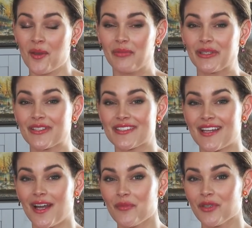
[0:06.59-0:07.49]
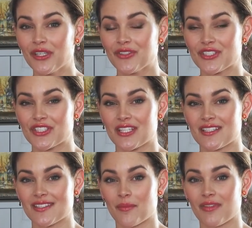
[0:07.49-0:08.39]
because I'm going to
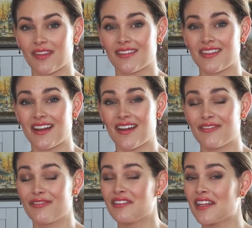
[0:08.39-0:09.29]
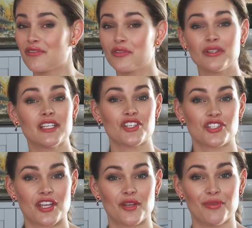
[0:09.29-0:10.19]
share something that I've never really
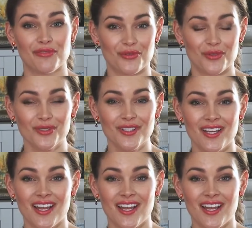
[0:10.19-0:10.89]
shared before.